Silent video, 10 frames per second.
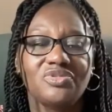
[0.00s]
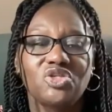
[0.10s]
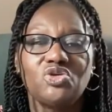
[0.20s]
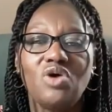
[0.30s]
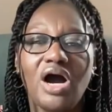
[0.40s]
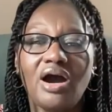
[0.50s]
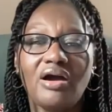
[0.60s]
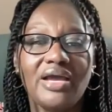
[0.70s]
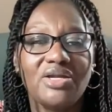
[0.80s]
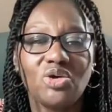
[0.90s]
You
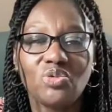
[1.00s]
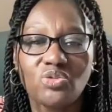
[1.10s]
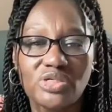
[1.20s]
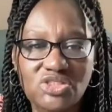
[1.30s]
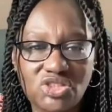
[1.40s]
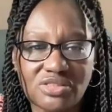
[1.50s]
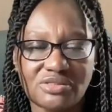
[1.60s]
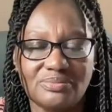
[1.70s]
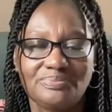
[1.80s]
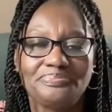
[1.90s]
are an
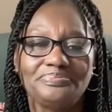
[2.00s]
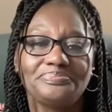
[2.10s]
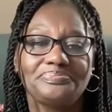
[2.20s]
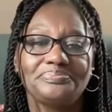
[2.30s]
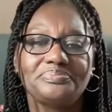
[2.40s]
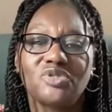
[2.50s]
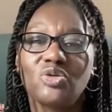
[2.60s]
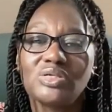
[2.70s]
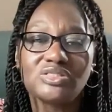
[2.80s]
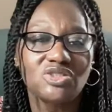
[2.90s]
original.
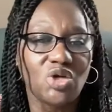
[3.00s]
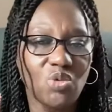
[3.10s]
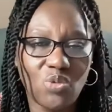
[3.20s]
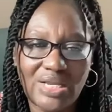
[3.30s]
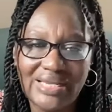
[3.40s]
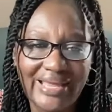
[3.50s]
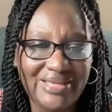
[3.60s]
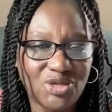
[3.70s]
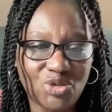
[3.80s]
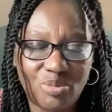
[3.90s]
There is no one
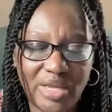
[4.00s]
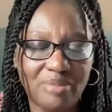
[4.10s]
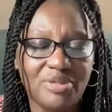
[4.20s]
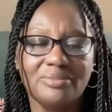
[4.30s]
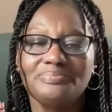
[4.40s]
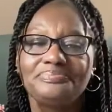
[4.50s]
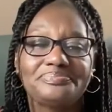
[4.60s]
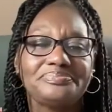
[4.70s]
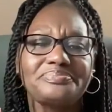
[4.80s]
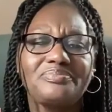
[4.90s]
like you, baby.
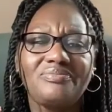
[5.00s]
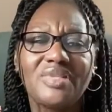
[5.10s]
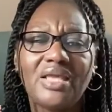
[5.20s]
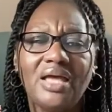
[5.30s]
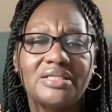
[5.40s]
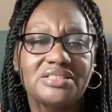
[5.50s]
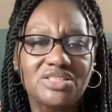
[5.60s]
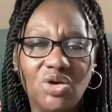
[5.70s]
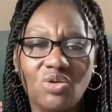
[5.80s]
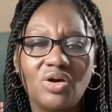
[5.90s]

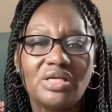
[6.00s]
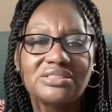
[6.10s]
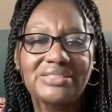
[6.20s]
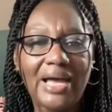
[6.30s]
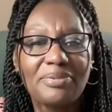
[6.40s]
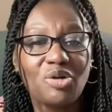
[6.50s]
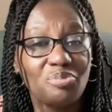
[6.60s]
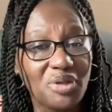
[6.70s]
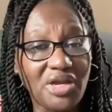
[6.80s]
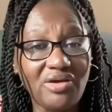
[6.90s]
So stop
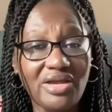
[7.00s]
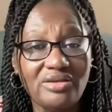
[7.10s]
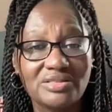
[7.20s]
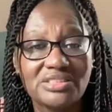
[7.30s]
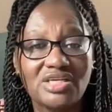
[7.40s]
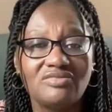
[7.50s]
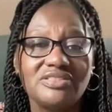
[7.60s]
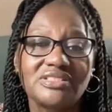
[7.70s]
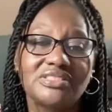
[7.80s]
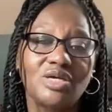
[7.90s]
comparing
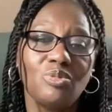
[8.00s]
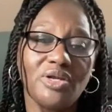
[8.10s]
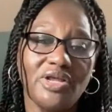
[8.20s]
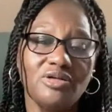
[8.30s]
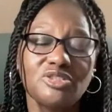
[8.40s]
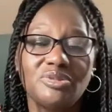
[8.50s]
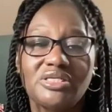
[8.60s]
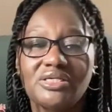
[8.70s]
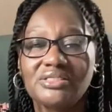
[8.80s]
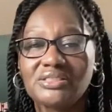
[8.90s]
yourself to someone else
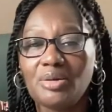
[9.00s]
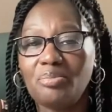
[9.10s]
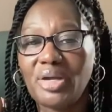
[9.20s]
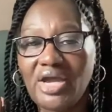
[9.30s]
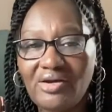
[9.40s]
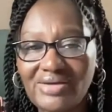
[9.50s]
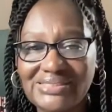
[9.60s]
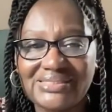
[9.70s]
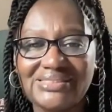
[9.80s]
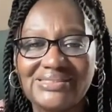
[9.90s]
because
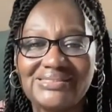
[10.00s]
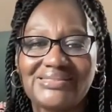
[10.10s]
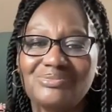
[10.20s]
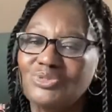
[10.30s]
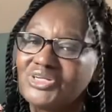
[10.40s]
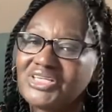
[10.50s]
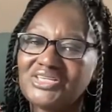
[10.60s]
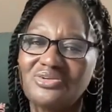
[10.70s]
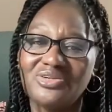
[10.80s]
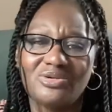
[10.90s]
comparisons will
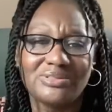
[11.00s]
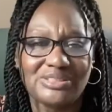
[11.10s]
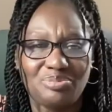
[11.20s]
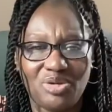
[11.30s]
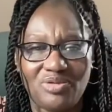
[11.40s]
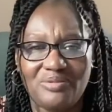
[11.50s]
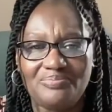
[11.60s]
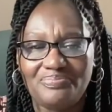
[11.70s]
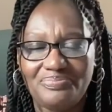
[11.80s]
kill your spirit.